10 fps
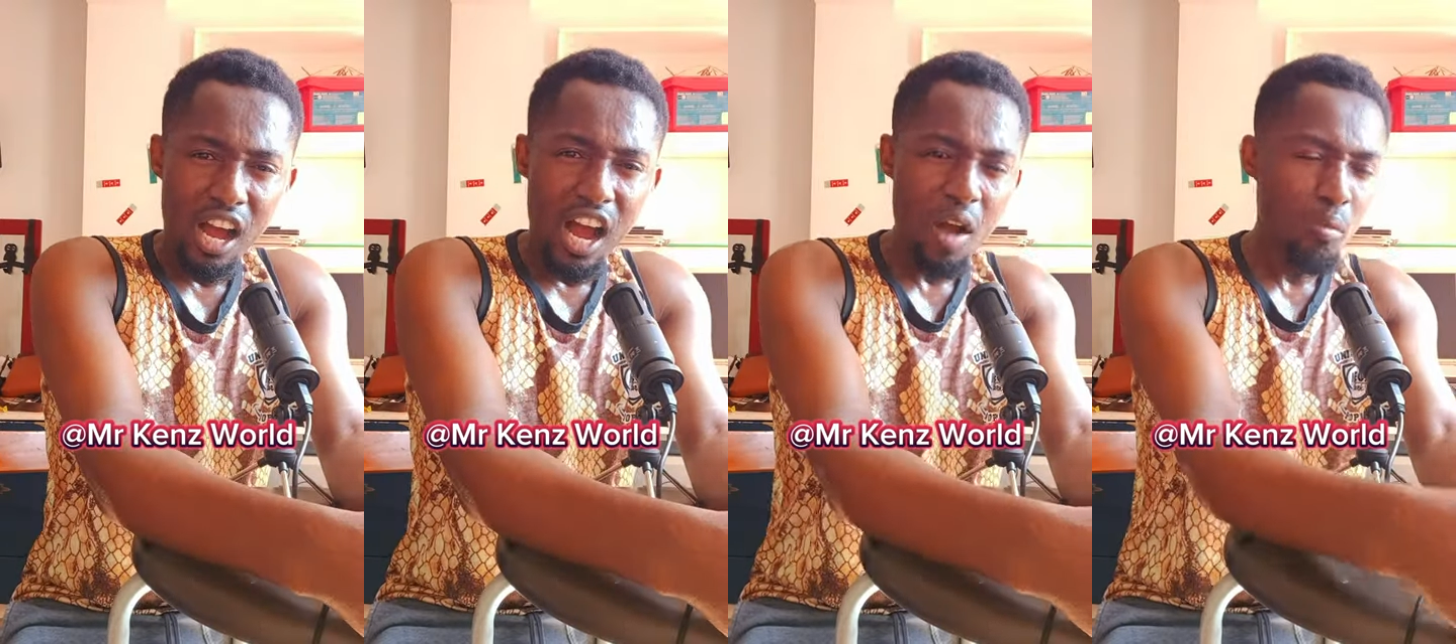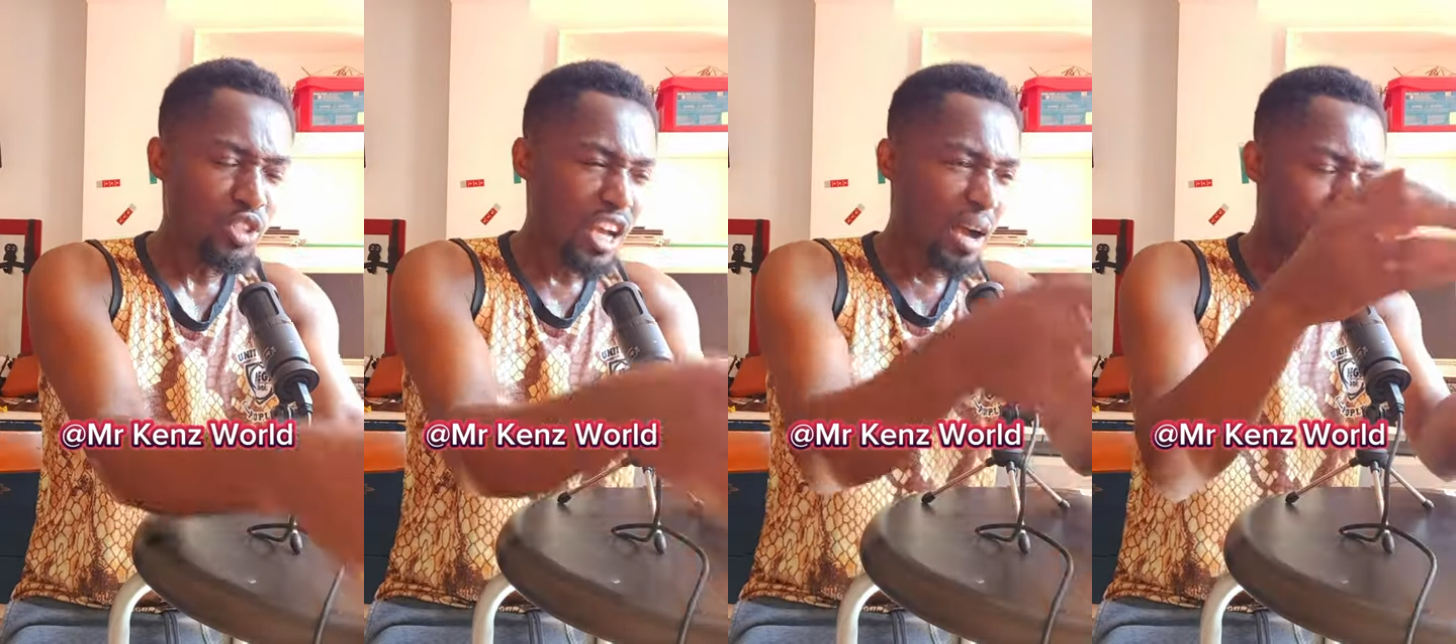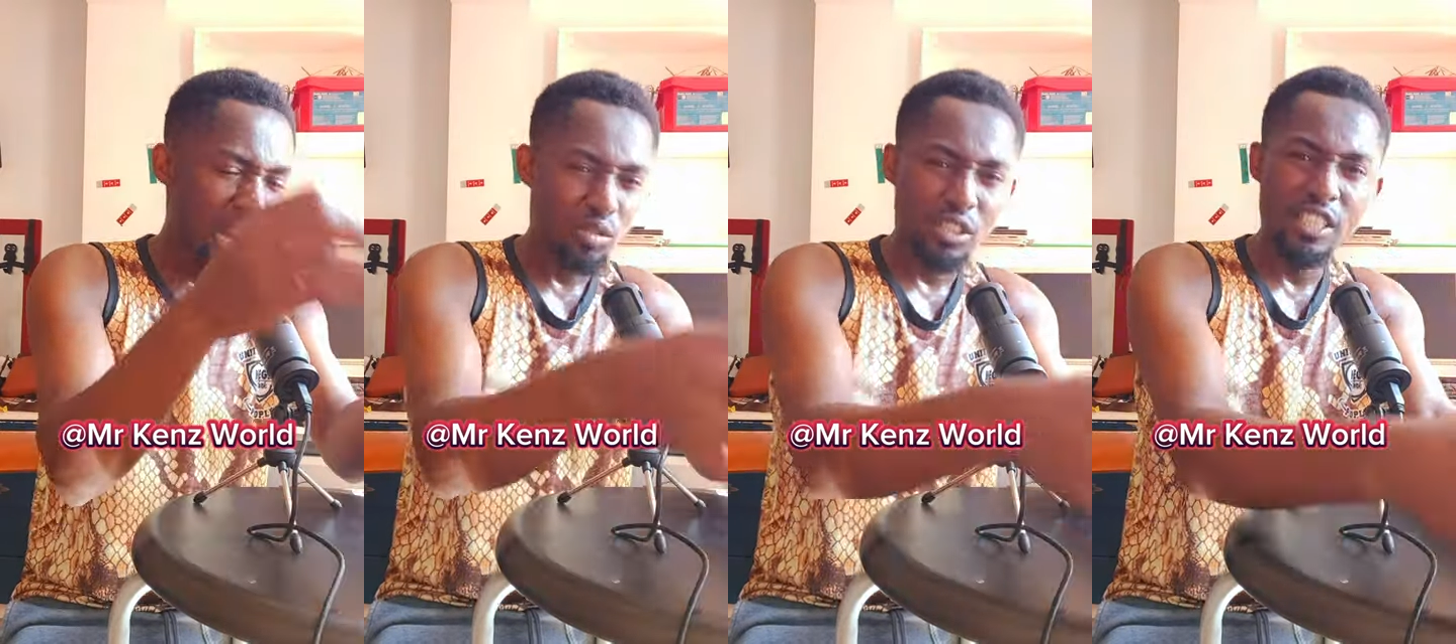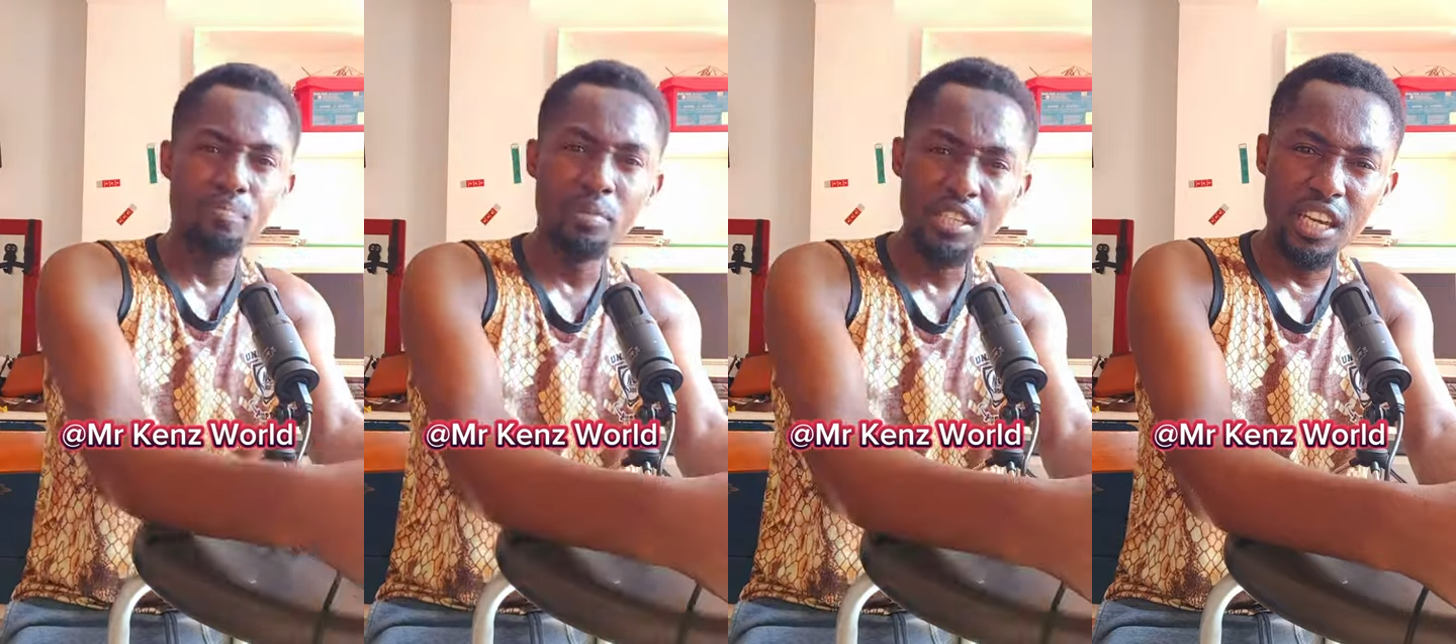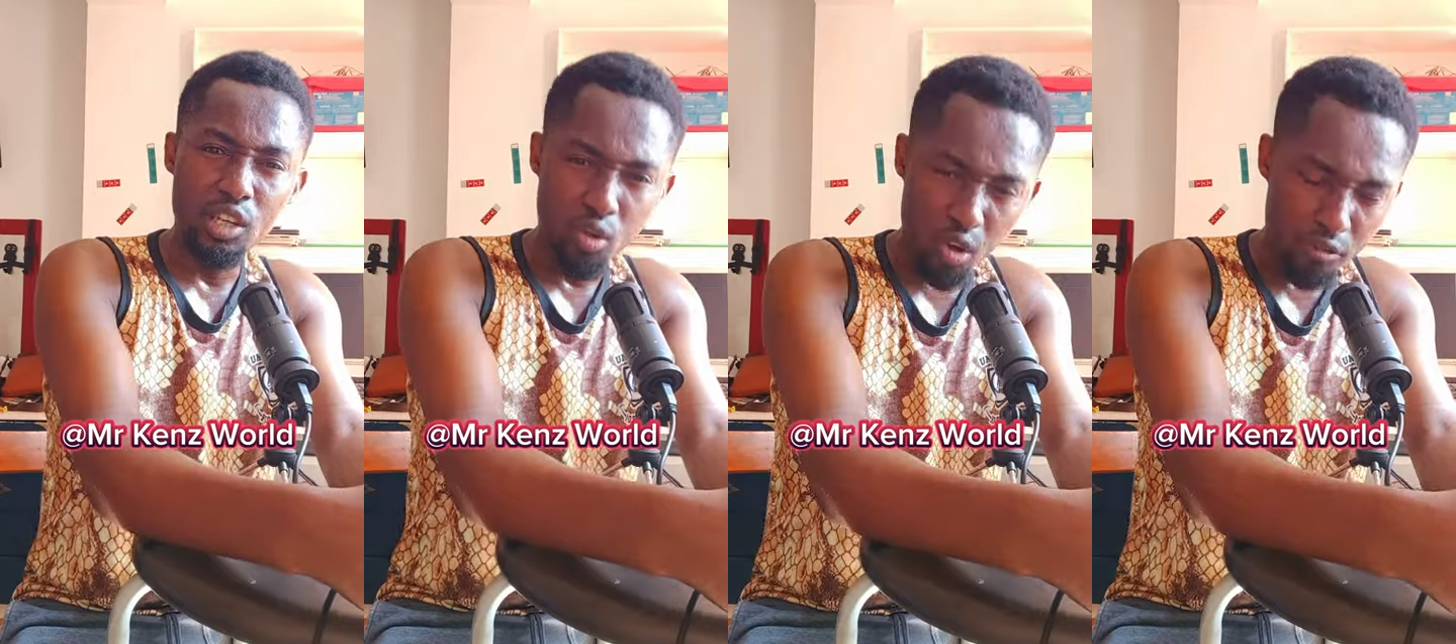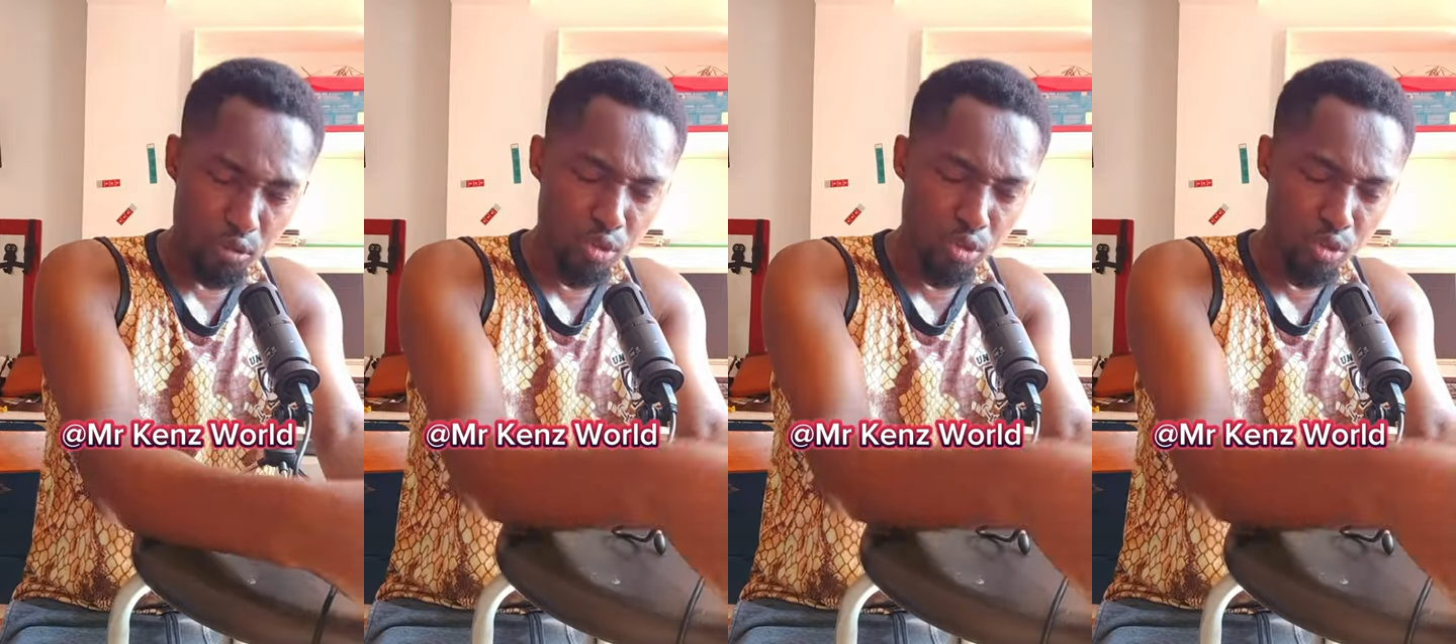How much amount is big enough